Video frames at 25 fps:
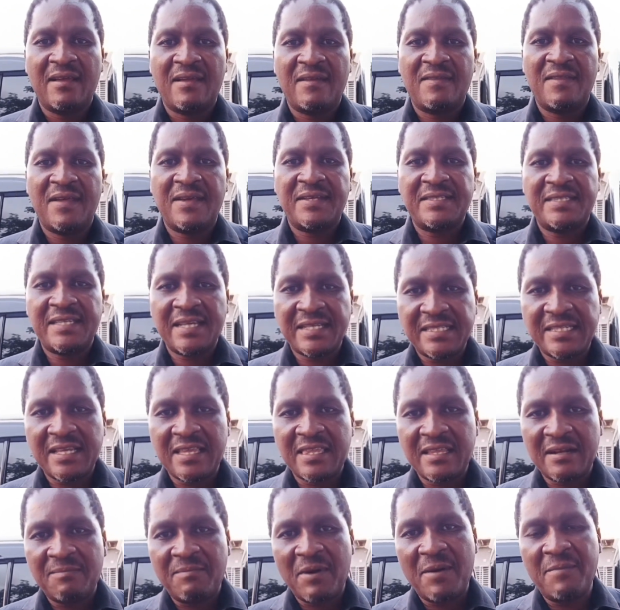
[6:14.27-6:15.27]
the
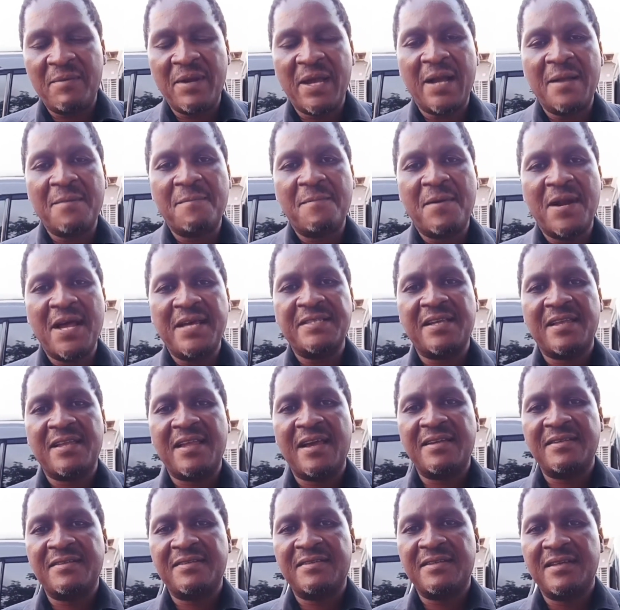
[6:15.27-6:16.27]
60th Republican
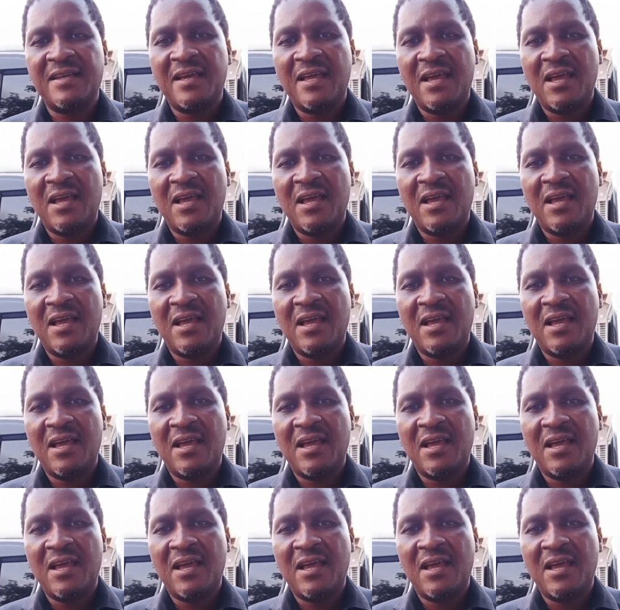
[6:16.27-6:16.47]
president,